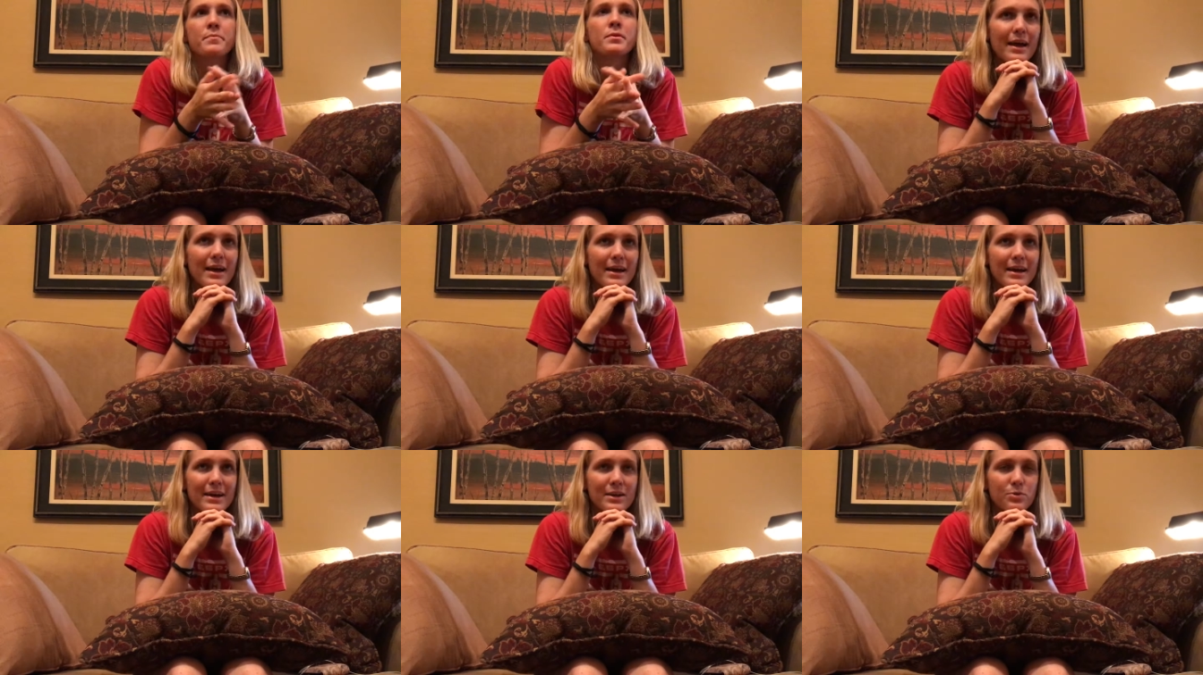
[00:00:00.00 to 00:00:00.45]

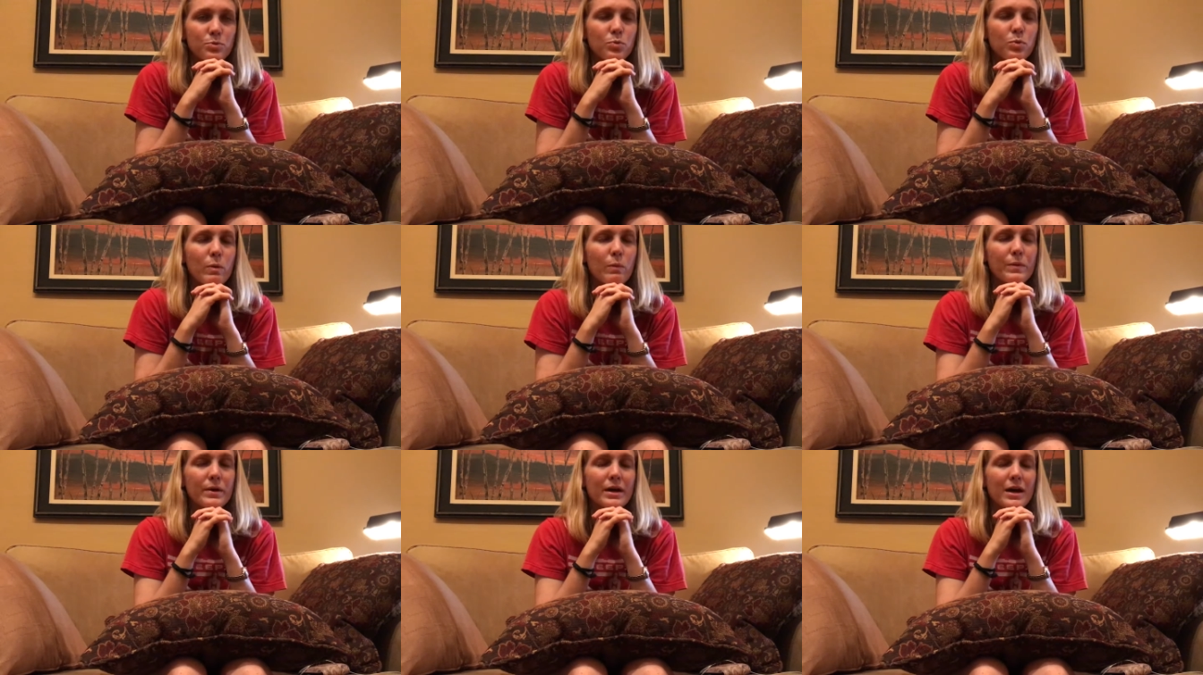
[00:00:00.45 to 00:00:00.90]
And
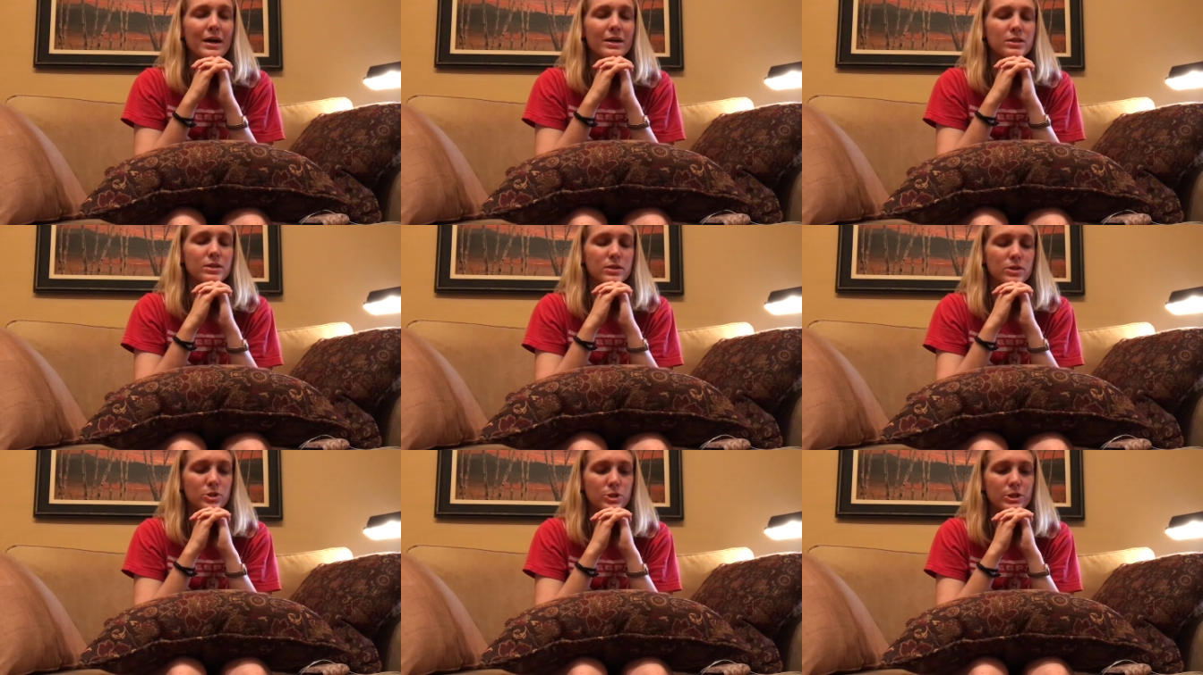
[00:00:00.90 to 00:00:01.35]
when we
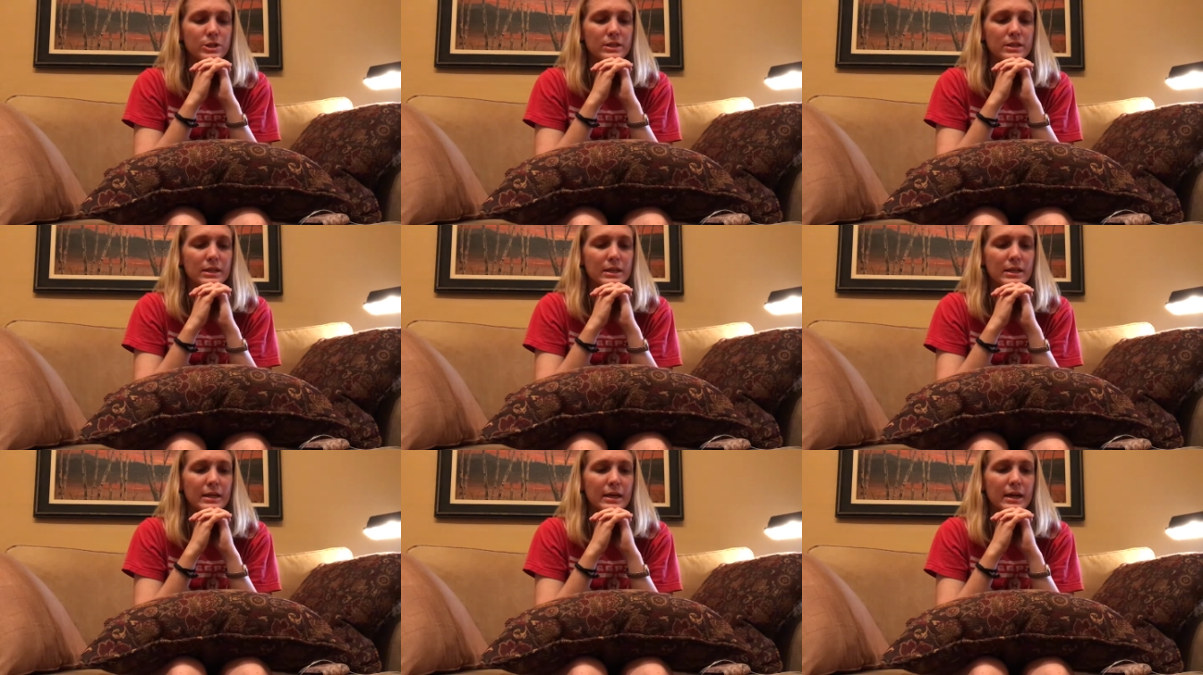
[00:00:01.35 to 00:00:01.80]
got to
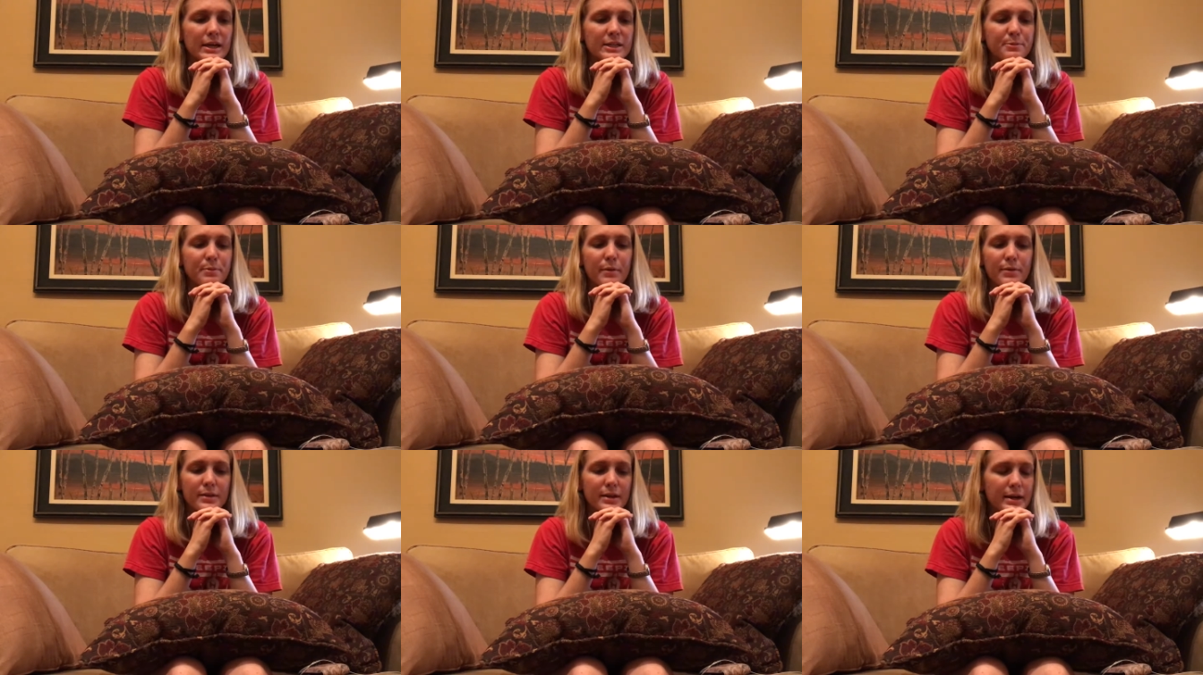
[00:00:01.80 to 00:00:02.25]
Jersey, I
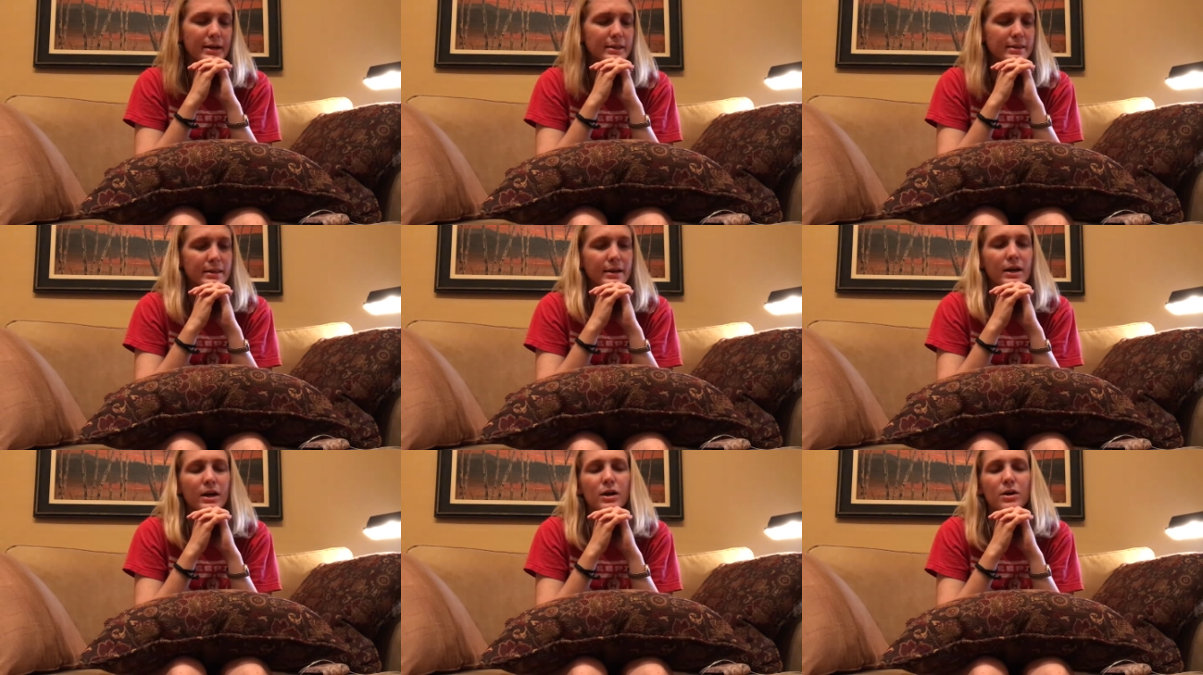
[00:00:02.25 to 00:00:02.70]
spent the night
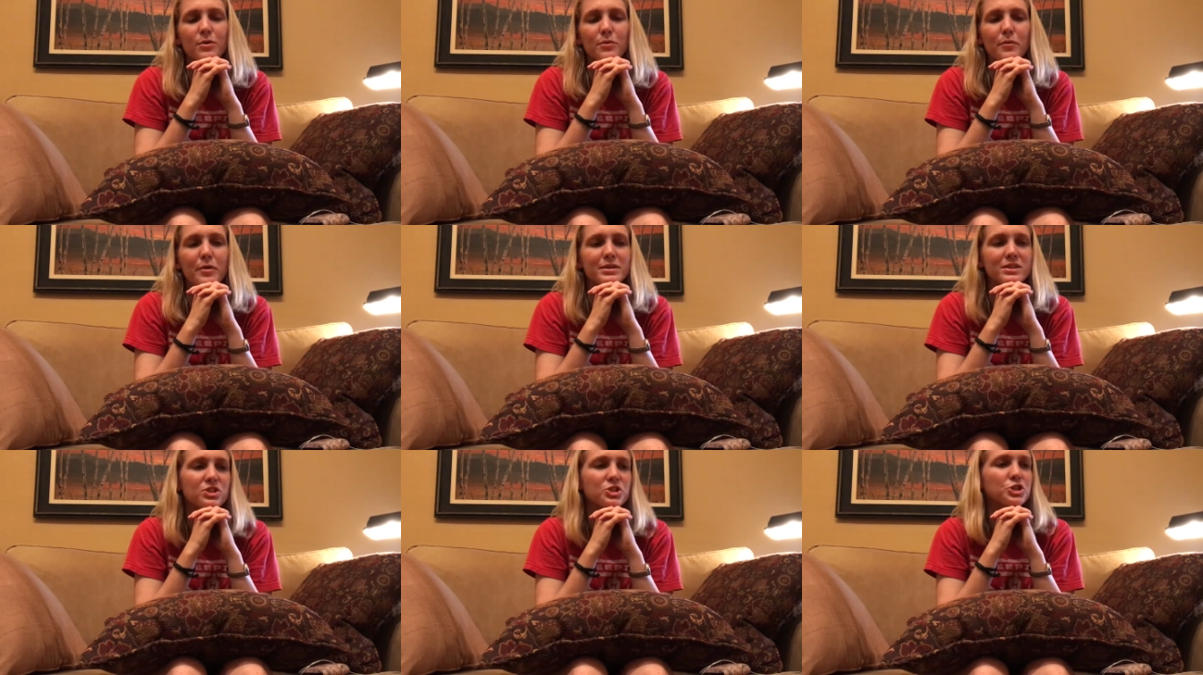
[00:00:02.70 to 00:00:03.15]
there,
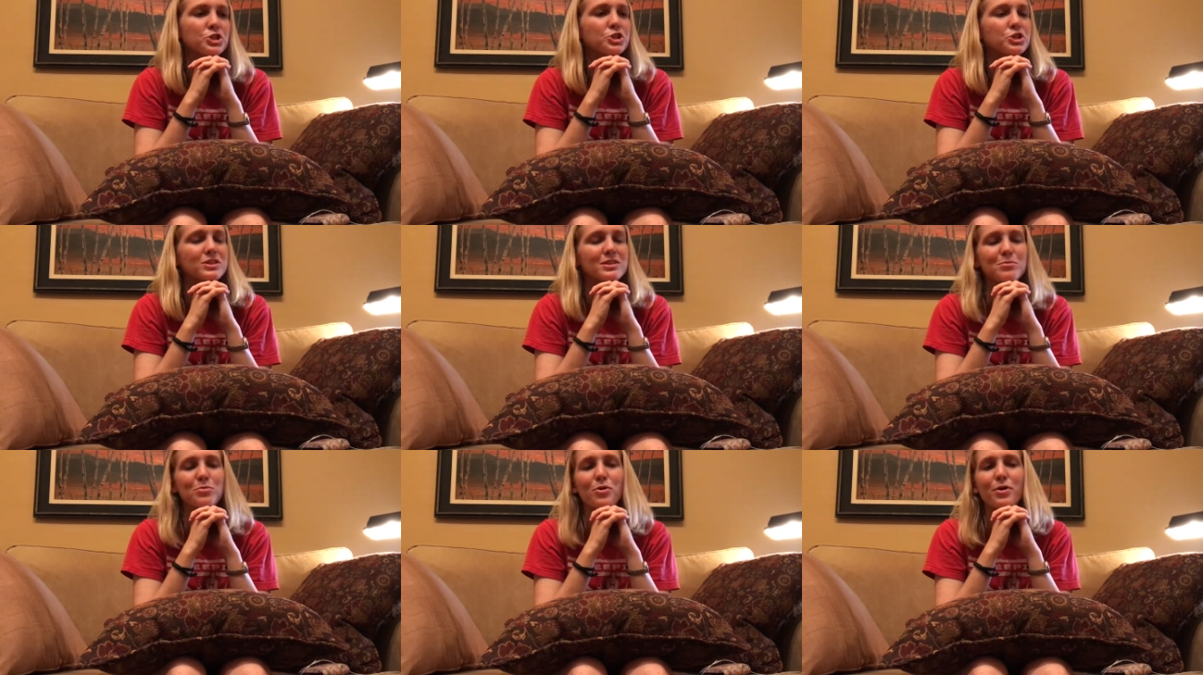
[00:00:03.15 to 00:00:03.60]
went to church
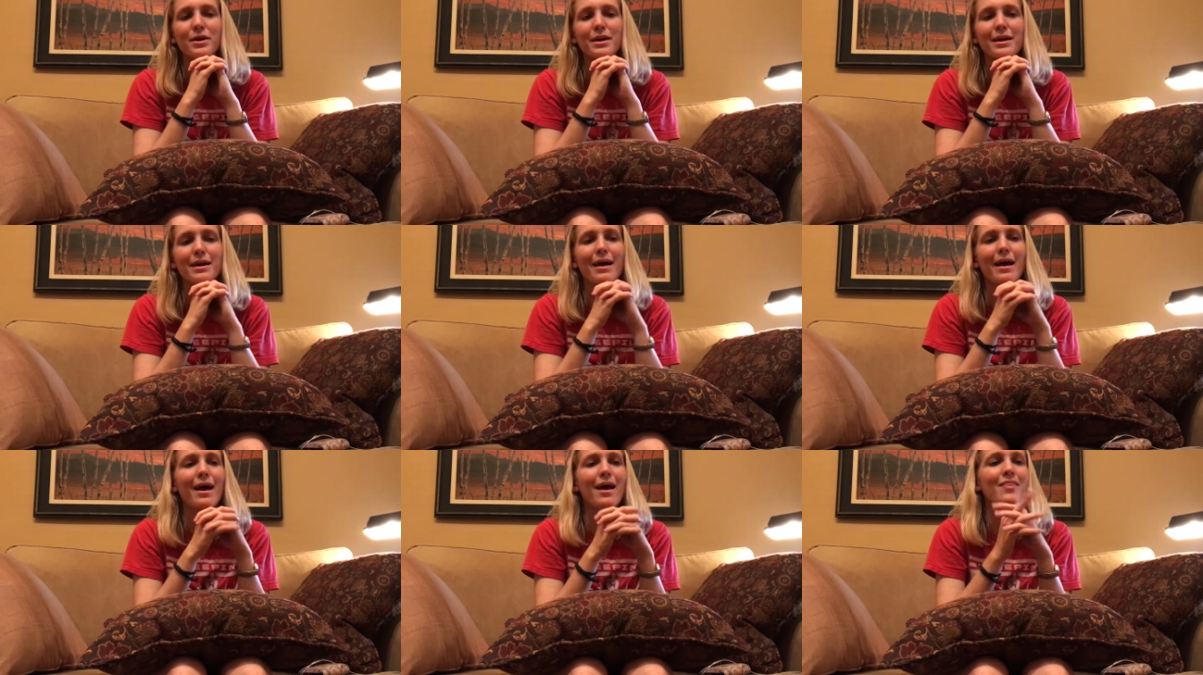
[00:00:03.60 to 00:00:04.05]
in the
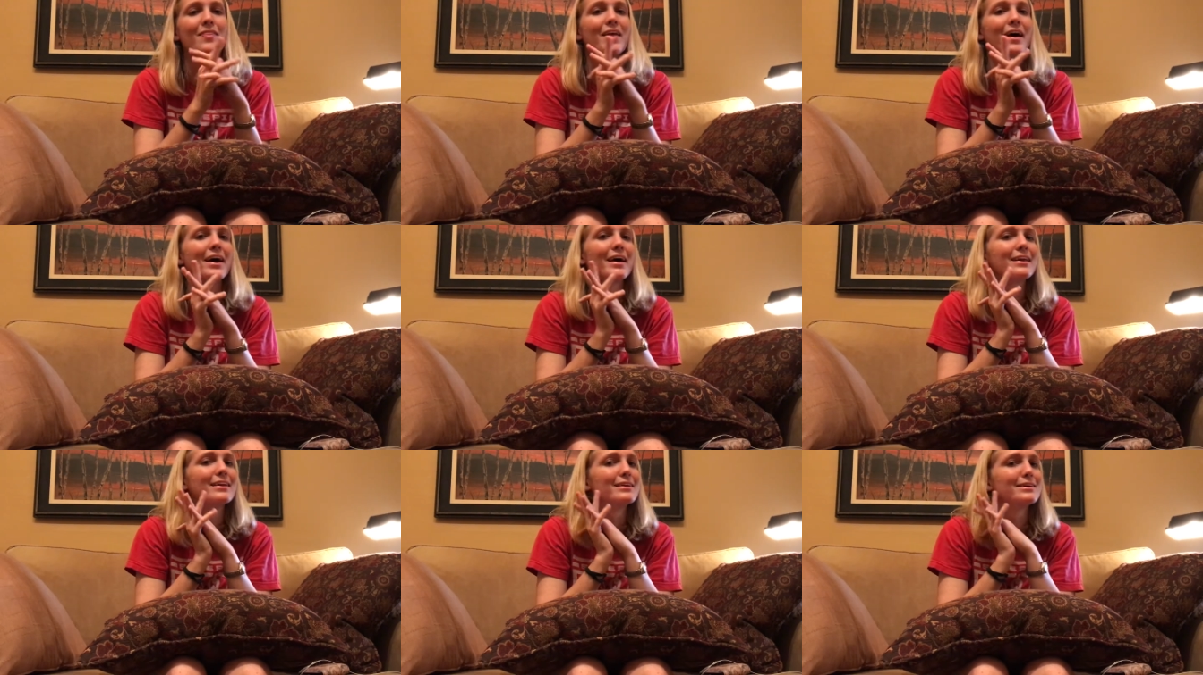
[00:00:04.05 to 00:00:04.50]
morning, and
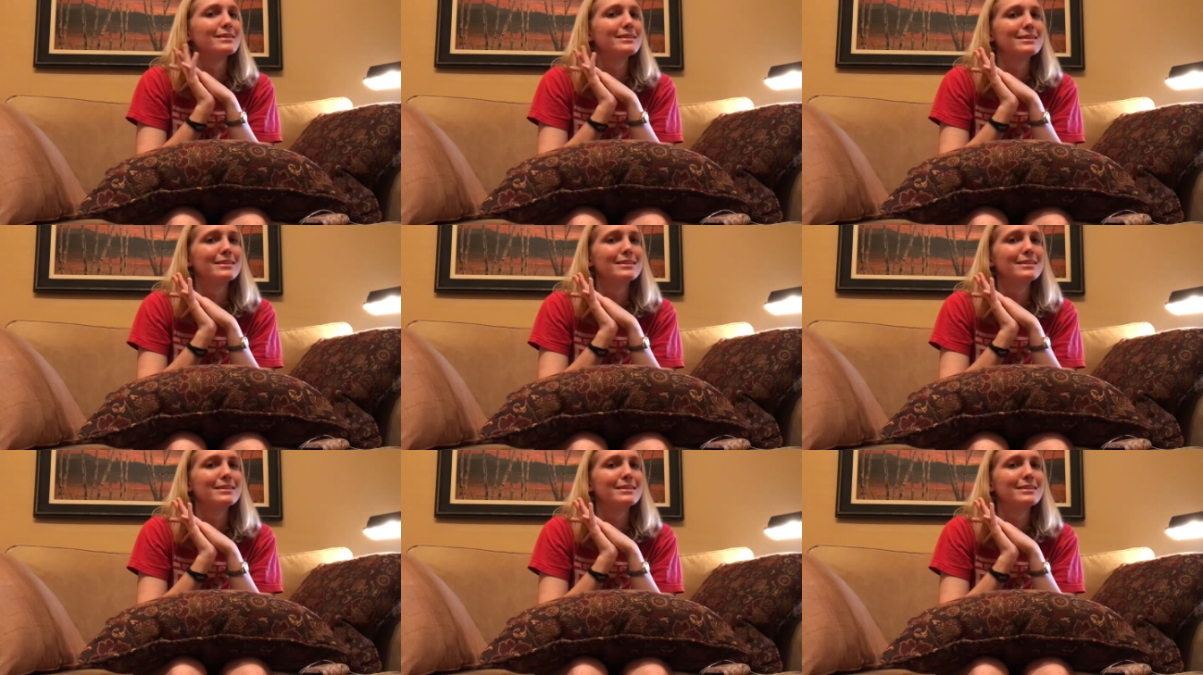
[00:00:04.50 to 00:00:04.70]
then